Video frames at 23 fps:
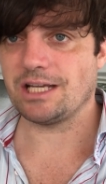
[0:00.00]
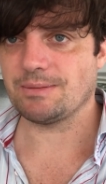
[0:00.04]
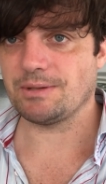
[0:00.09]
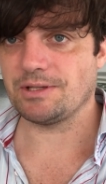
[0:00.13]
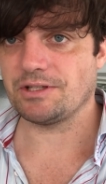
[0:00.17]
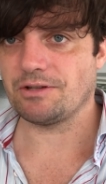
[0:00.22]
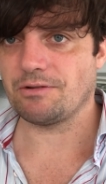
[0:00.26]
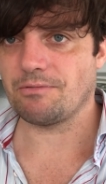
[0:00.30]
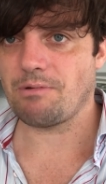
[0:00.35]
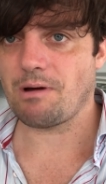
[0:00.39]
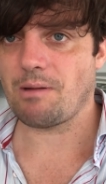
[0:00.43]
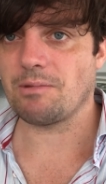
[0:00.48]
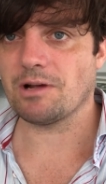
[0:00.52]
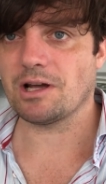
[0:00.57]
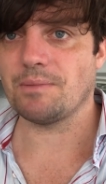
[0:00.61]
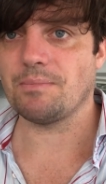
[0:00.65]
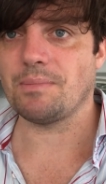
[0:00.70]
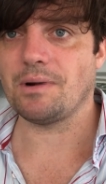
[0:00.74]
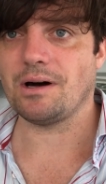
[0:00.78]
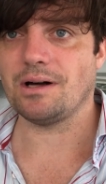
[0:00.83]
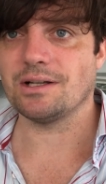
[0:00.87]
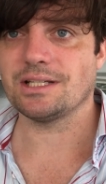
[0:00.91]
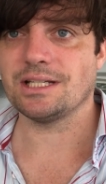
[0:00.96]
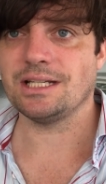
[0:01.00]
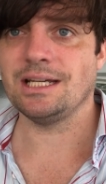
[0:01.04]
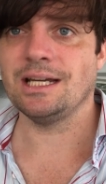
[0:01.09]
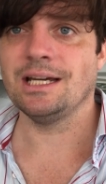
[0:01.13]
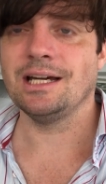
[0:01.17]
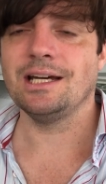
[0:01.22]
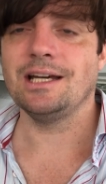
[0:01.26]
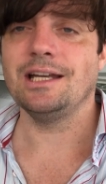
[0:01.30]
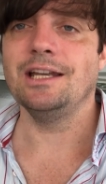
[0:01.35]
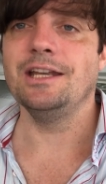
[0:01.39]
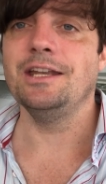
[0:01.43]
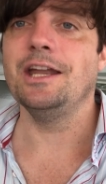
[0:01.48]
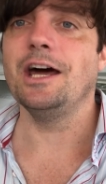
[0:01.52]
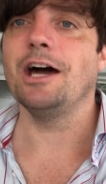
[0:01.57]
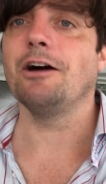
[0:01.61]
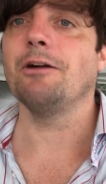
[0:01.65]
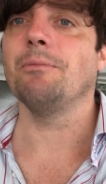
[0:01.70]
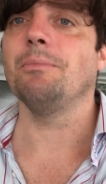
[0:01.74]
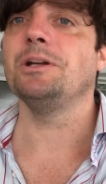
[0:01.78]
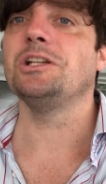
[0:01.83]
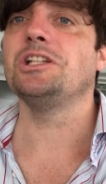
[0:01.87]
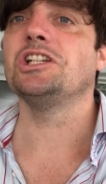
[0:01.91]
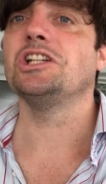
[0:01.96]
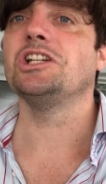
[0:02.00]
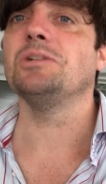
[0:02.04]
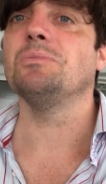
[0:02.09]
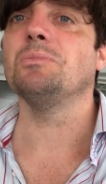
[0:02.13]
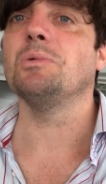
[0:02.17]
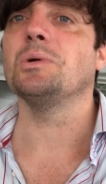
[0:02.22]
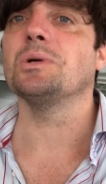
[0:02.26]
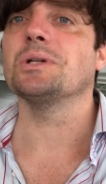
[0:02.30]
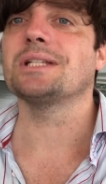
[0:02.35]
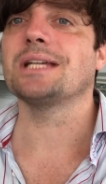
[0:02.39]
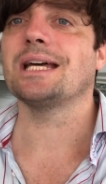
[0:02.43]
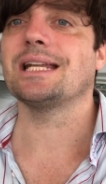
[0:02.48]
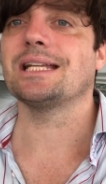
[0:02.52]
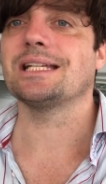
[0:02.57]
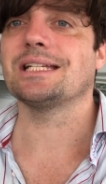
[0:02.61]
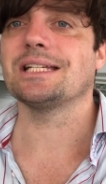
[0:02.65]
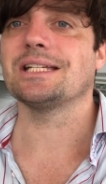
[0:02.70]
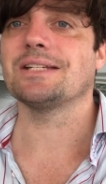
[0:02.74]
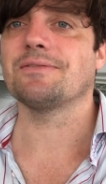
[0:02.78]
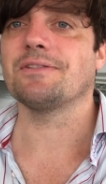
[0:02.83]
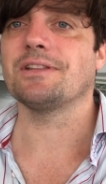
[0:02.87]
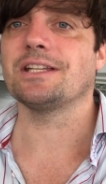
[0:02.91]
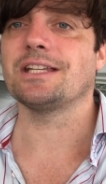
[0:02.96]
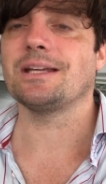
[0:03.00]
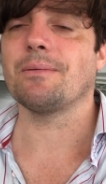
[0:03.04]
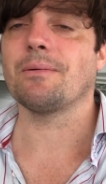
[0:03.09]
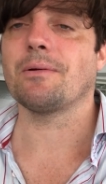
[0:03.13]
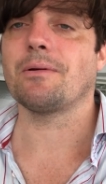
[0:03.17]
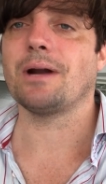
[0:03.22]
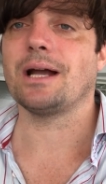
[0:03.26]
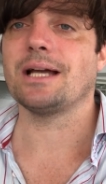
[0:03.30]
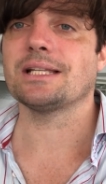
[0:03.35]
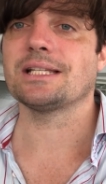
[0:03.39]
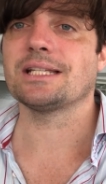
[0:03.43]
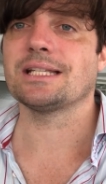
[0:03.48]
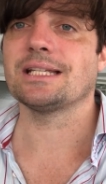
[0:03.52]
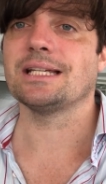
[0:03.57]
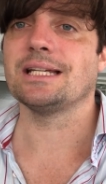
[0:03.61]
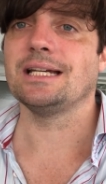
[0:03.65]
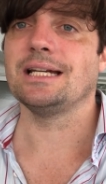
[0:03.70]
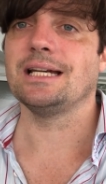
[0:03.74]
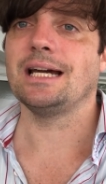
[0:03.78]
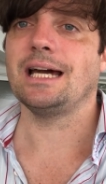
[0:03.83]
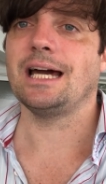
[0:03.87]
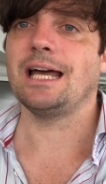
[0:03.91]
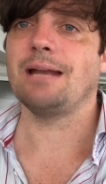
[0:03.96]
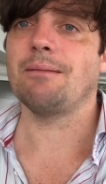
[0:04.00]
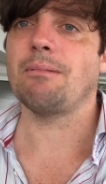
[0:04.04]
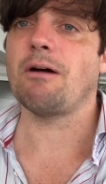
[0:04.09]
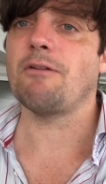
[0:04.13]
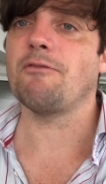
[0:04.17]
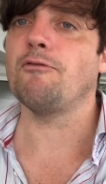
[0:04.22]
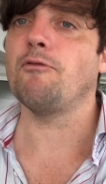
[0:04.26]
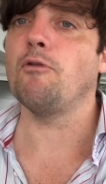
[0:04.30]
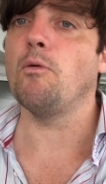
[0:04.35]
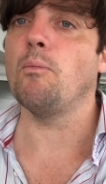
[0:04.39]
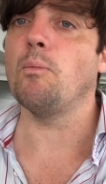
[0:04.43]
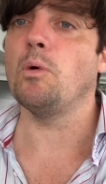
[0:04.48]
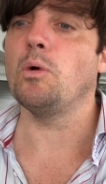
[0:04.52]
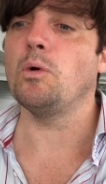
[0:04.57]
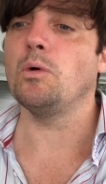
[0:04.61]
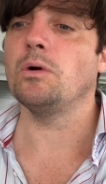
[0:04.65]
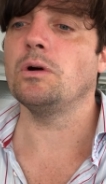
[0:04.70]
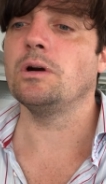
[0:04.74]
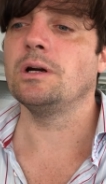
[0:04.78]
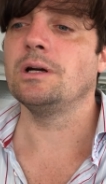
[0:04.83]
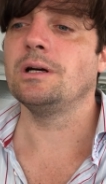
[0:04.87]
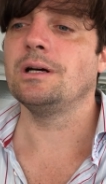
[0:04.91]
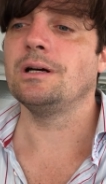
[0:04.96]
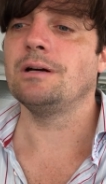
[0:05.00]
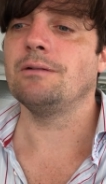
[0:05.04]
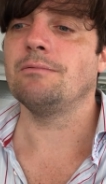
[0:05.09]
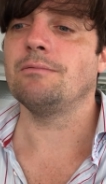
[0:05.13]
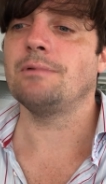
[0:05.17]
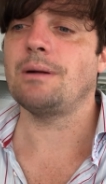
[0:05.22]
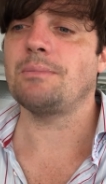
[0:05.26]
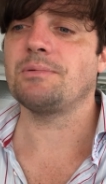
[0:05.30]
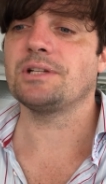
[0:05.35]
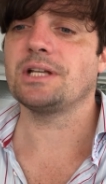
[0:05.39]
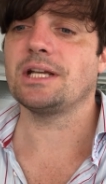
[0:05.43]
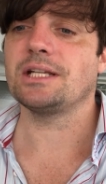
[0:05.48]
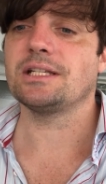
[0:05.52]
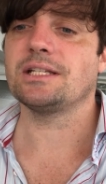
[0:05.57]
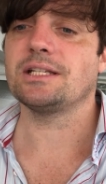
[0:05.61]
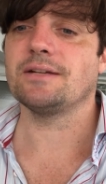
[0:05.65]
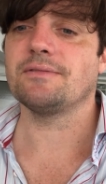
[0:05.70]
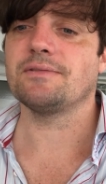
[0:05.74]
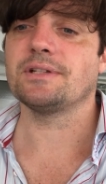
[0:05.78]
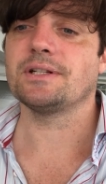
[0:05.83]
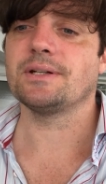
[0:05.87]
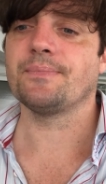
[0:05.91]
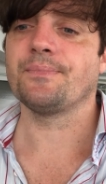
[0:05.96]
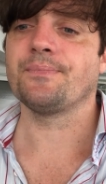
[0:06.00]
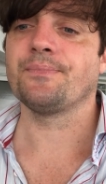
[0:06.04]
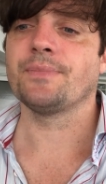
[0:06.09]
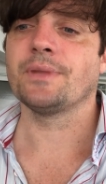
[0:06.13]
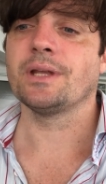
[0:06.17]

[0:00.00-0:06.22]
I suppose the Republican Party, no, it'll be two more senators for the Democrats and about four more representatives.